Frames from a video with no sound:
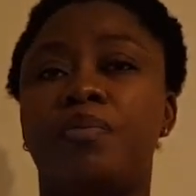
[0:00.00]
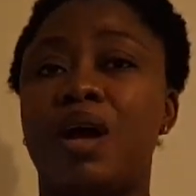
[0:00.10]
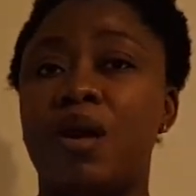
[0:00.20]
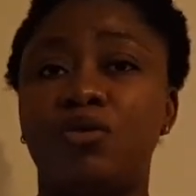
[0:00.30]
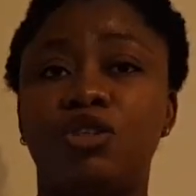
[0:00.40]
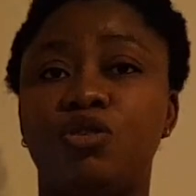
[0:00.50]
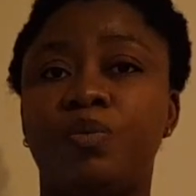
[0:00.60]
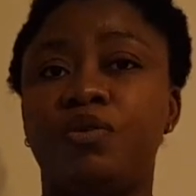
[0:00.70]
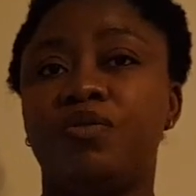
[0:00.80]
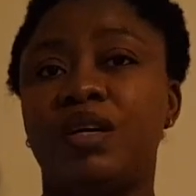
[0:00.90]
How do you
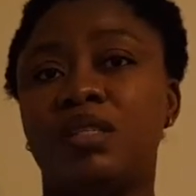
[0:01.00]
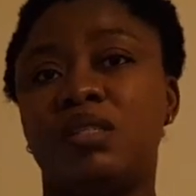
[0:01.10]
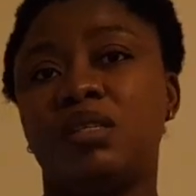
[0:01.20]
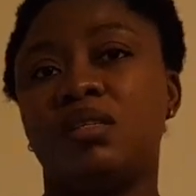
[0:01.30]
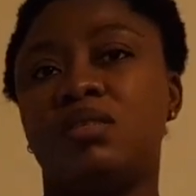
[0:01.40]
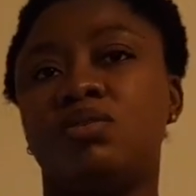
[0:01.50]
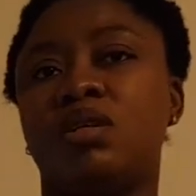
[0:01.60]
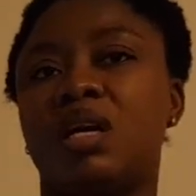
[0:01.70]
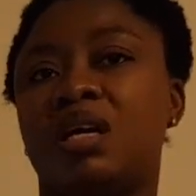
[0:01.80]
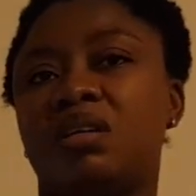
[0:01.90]
prevent it? You
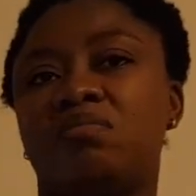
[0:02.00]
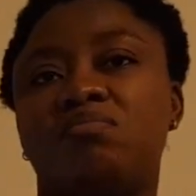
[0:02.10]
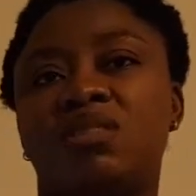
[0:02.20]
can